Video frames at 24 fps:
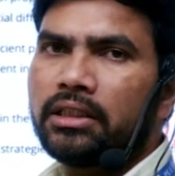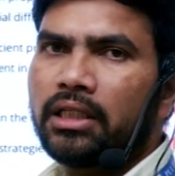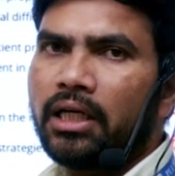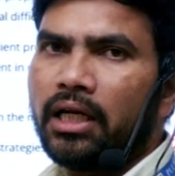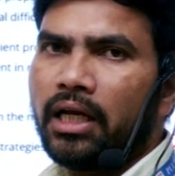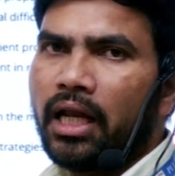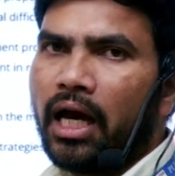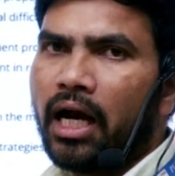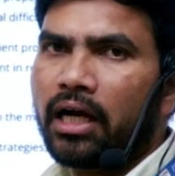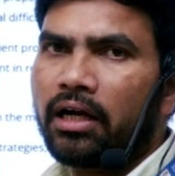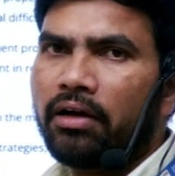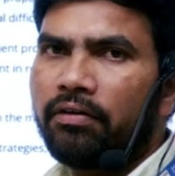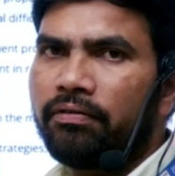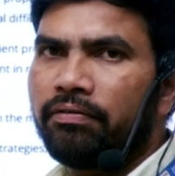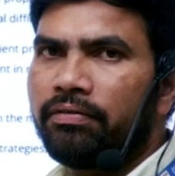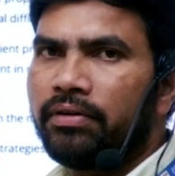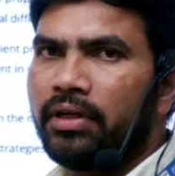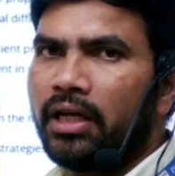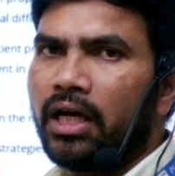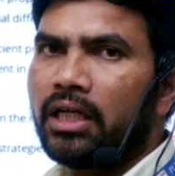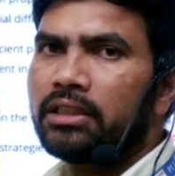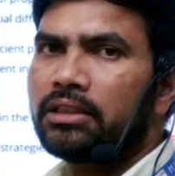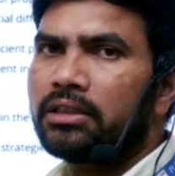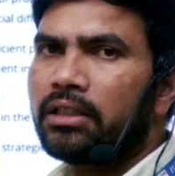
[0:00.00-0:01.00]
a lack of
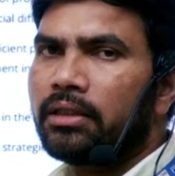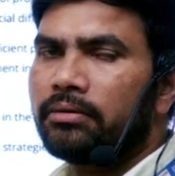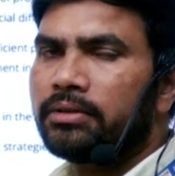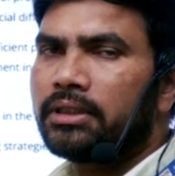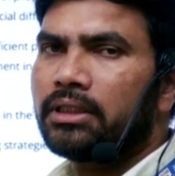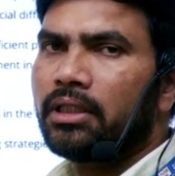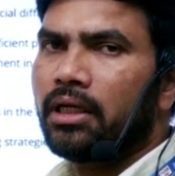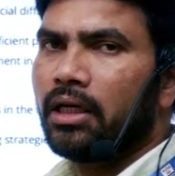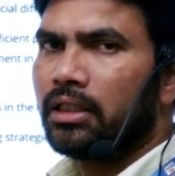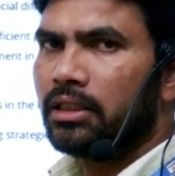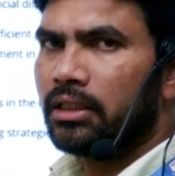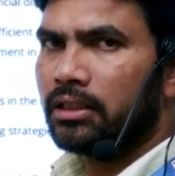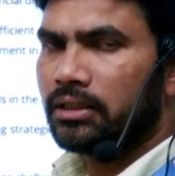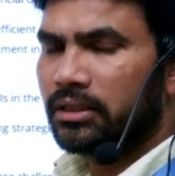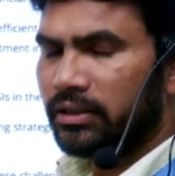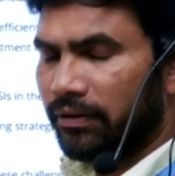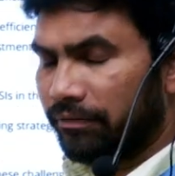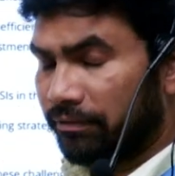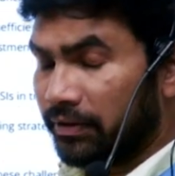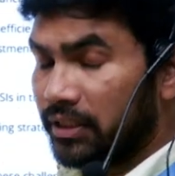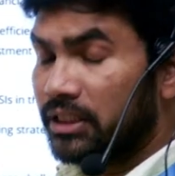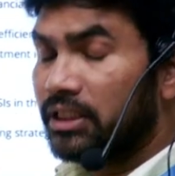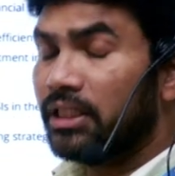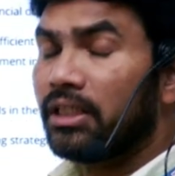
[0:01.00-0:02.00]
finance,
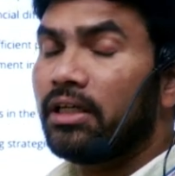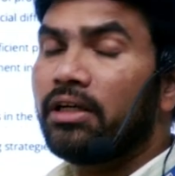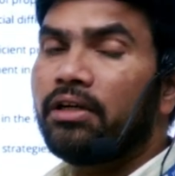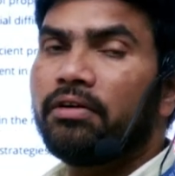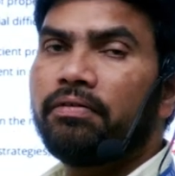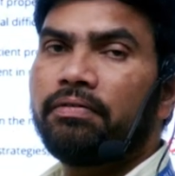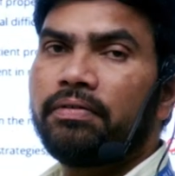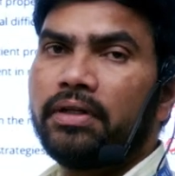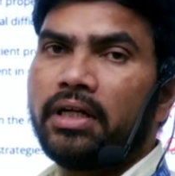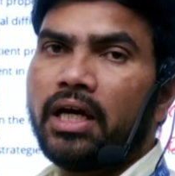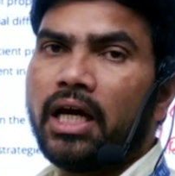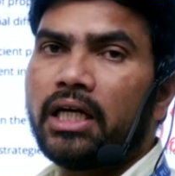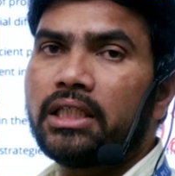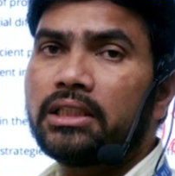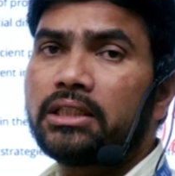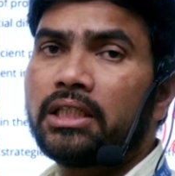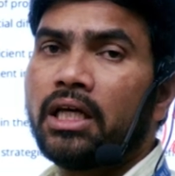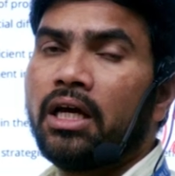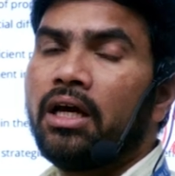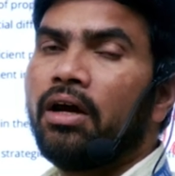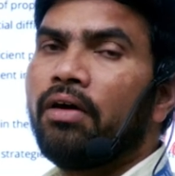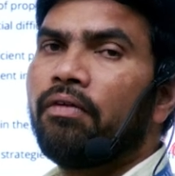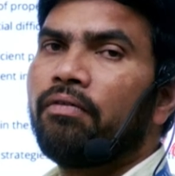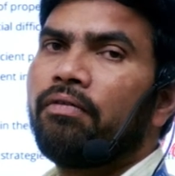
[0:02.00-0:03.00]
sufficient finance
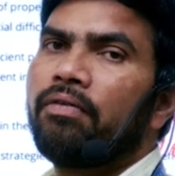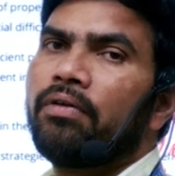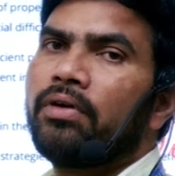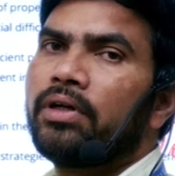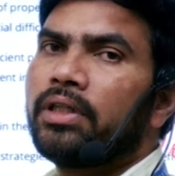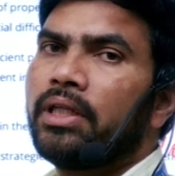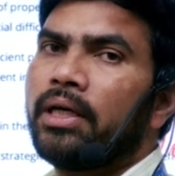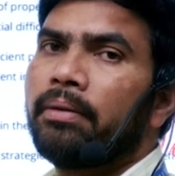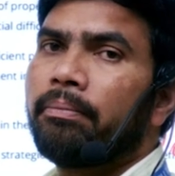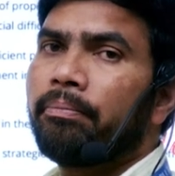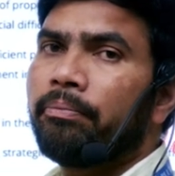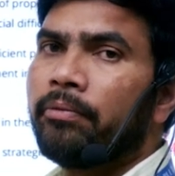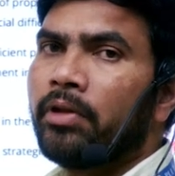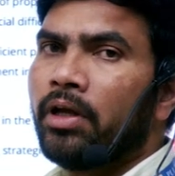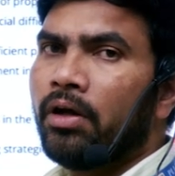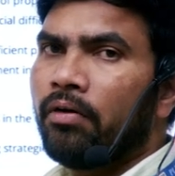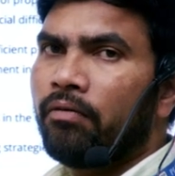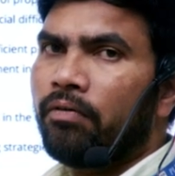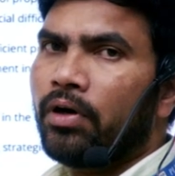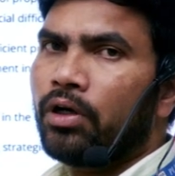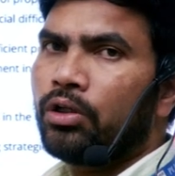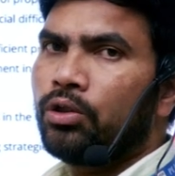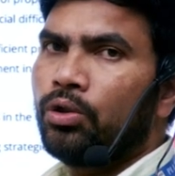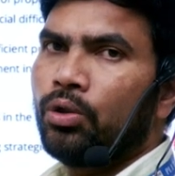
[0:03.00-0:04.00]
for them,
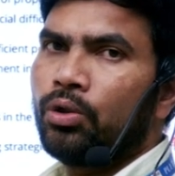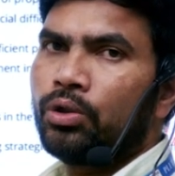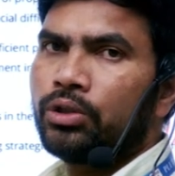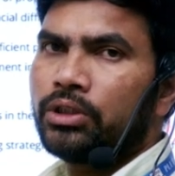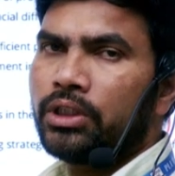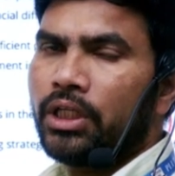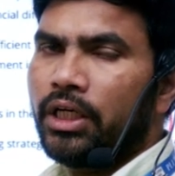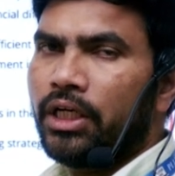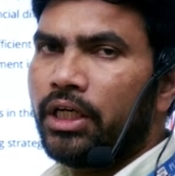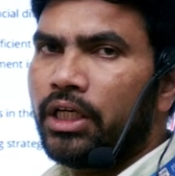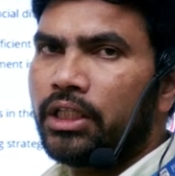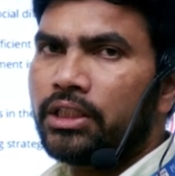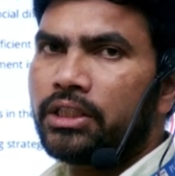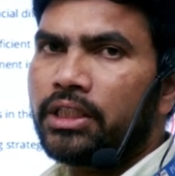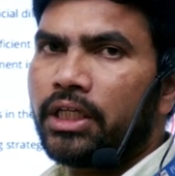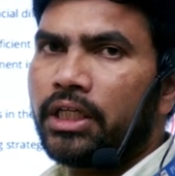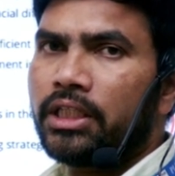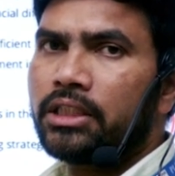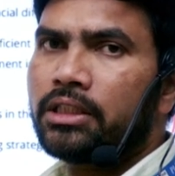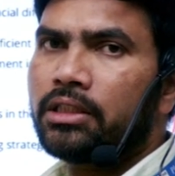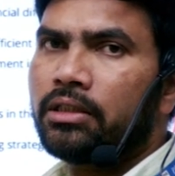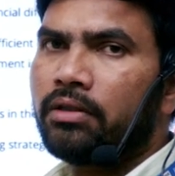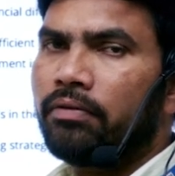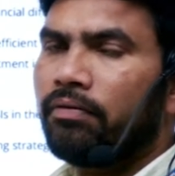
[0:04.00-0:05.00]
for those
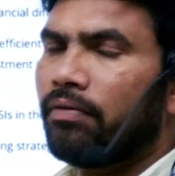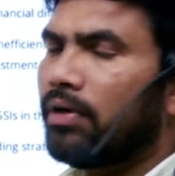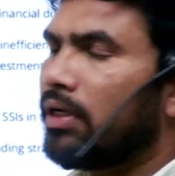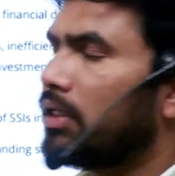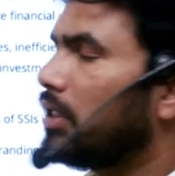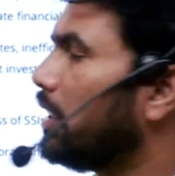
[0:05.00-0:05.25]
industries, for